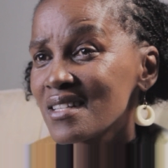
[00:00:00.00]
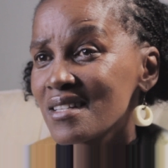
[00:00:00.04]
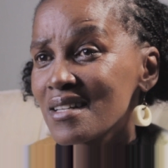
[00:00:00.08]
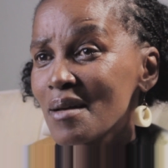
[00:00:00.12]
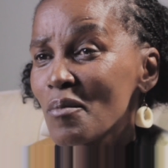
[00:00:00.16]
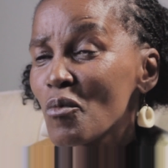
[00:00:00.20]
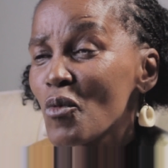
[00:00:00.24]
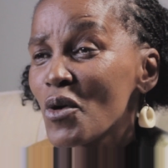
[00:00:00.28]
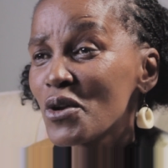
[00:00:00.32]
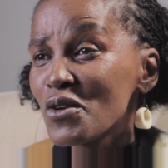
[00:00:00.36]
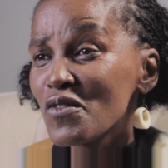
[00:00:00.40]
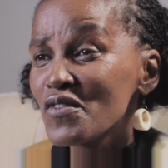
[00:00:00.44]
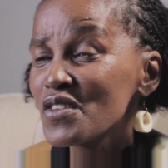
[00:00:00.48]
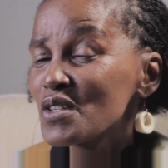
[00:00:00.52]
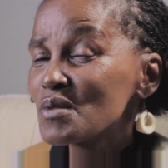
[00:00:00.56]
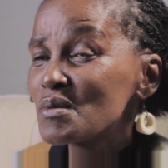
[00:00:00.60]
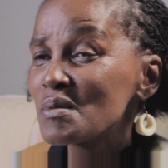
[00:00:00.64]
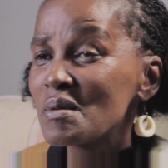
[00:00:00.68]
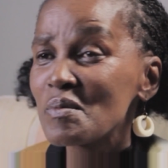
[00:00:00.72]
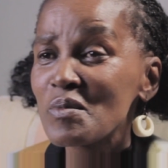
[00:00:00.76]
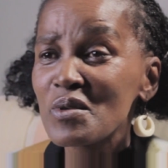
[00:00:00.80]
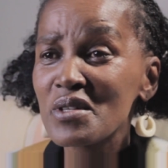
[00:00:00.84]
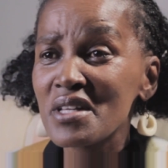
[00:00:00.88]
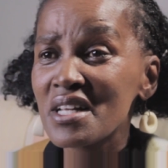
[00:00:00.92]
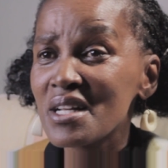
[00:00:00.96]
And I'm one of those
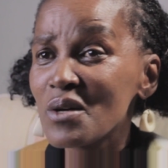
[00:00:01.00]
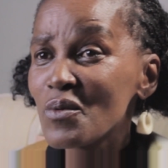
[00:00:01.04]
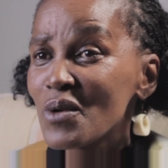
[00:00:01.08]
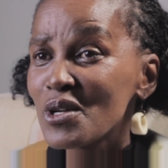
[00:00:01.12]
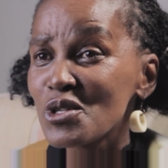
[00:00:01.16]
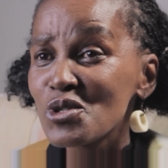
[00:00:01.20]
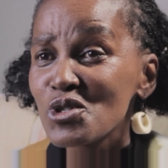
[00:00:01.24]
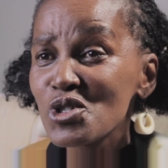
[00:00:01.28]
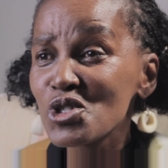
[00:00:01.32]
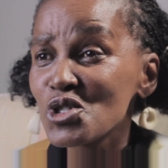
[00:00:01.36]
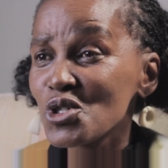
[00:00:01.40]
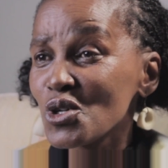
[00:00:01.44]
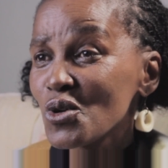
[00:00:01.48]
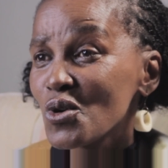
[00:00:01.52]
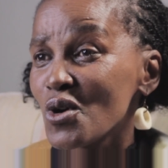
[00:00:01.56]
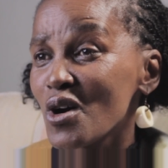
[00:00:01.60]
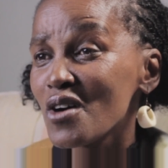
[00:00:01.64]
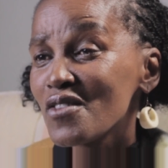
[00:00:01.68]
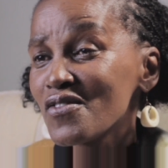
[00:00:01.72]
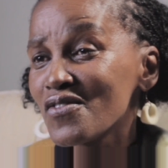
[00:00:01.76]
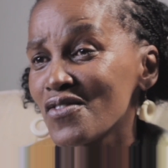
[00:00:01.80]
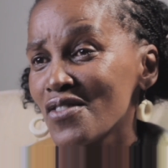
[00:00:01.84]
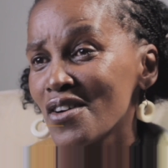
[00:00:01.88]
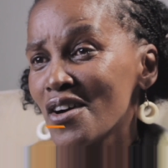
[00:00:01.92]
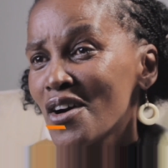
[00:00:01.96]
people that I want to show
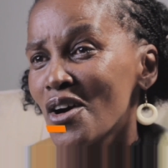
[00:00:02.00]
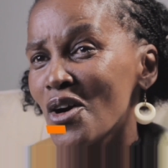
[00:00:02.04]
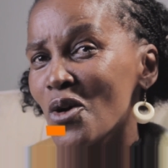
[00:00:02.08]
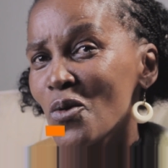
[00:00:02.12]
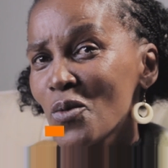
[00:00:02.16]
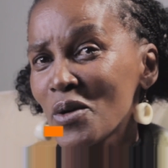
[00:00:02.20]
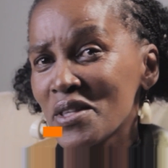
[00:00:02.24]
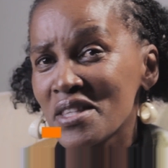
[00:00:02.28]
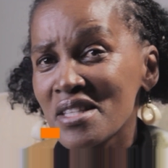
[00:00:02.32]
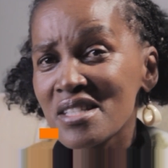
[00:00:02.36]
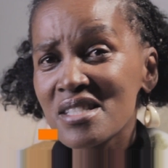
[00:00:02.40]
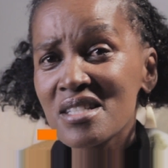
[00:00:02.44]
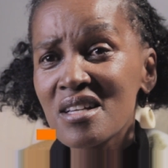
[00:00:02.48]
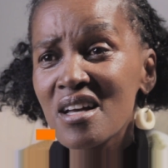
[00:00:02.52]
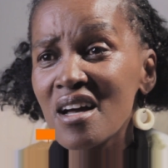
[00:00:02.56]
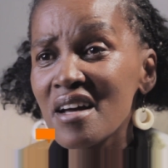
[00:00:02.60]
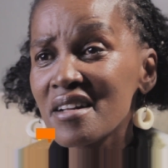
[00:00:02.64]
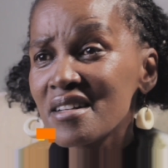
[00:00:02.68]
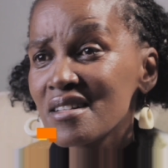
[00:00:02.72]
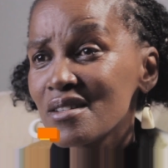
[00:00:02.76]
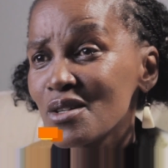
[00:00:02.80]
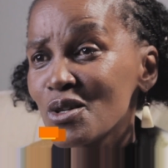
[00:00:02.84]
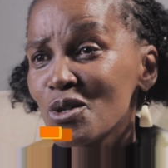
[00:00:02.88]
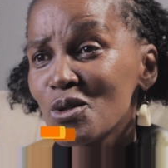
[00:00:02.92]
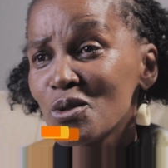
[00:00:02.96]
off what this
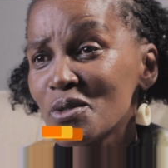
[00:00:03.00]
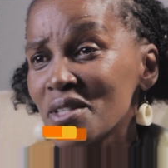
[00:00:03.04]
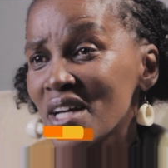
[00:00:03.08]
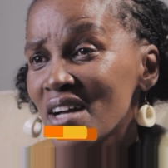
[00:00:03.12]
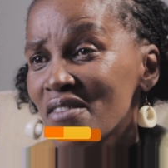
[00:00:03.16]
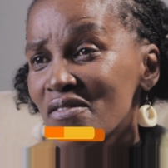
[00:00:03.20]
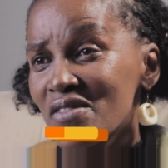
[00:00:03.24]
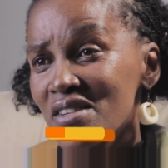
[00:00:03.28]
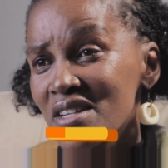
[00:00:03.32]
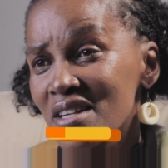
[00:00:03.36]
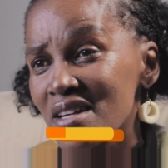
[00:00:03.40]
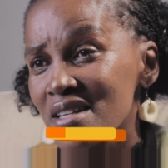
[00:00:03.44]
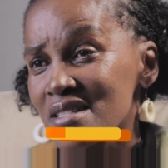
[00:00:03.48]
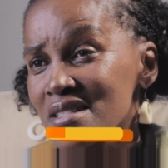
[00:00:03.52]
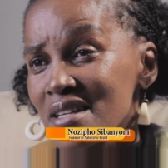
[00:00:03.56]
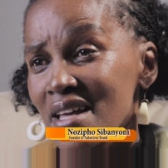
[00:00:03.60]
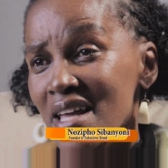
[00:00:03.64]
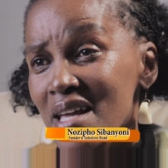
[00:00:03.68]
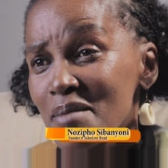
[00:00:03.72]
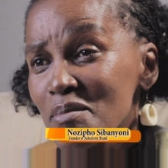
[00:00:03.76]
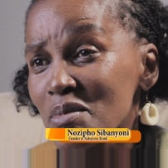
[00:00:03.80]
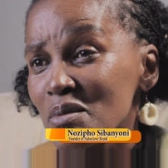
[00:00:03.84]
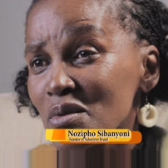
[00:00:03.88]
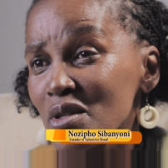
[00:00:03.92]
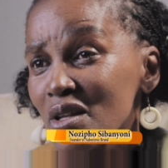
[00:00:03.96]
garden called Africa is
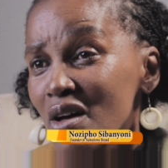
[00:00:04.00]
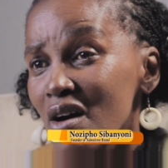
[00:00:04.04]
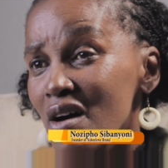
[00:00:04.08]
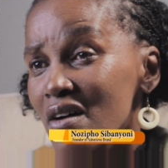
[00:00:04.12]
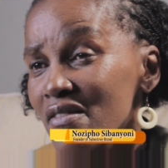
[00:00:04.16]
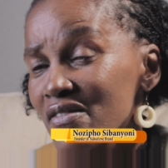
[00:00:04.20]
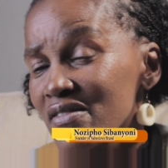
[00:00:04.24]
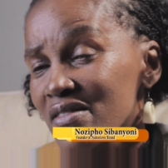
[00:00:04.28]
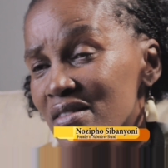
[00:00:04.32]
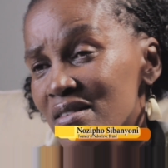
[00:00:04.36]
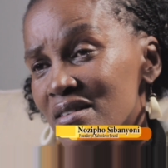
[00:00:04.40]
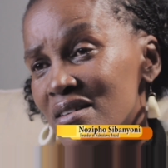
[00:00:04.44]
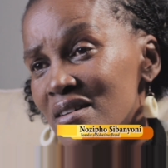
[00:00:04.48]
capable of.